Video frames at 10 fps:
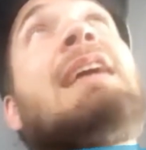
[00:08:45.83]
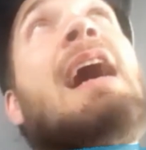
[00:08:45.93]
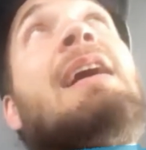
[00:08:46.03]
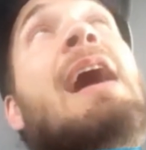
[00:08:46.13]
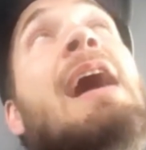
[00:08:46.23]
Like
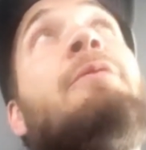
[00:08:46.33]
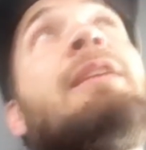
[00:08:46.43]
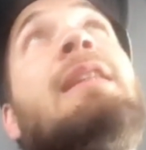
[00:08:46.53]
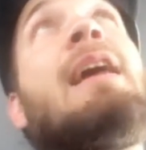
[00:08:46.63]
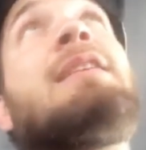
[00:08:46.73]
I
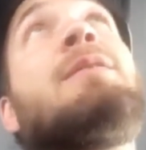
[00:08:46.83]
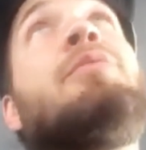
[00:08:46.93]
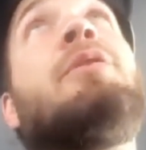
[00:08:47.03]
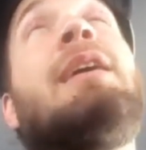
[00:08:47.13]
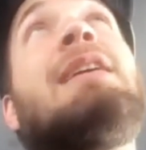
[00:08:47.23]
really like to
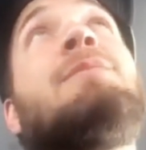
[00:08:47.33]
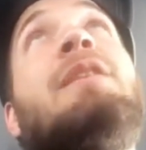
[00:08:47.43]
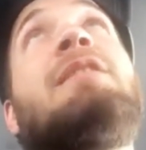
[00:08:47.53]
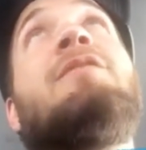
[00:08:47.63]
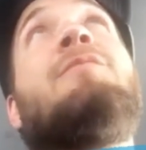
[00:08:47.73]
put as
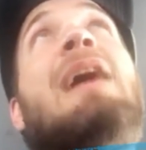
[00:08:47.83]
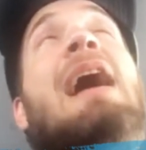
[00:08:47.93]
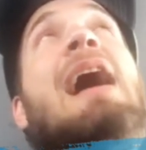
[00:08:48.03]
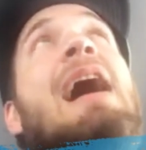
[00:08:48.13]
much of my